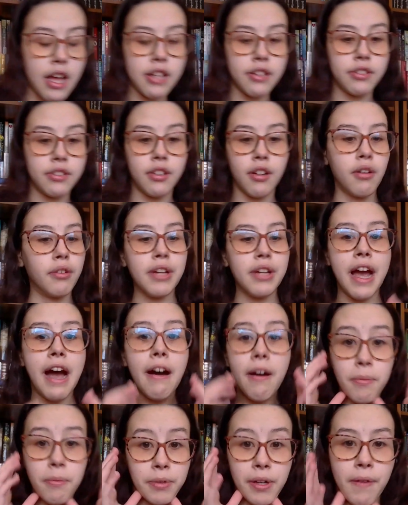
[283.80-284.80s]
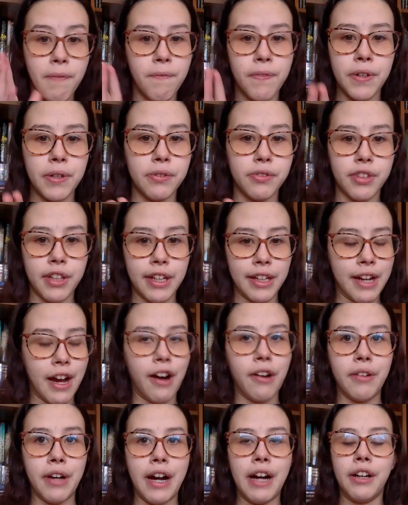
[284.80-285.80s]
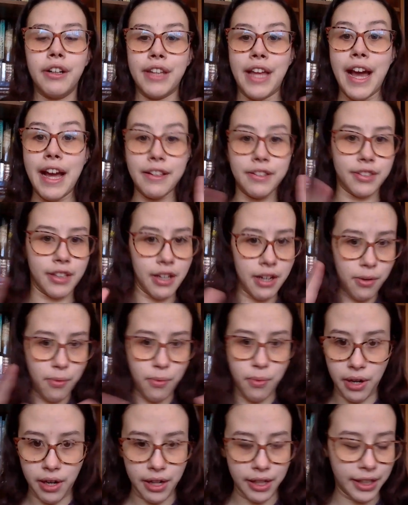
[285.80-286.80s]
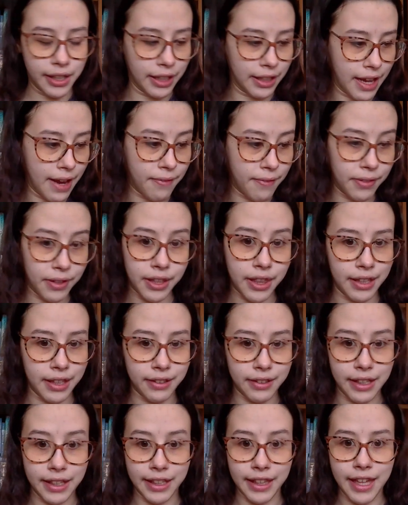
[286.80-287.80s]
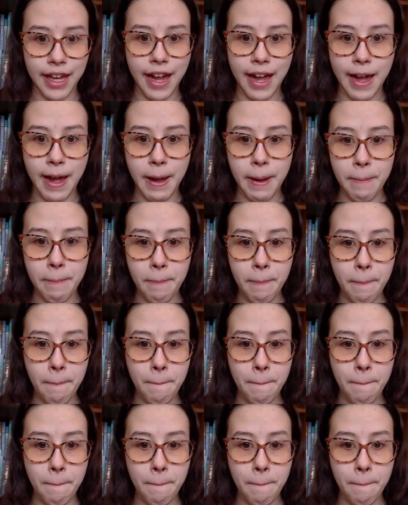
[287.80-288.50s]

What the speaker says: And so now I'm confused, like, how all that's gonna work and everything like that.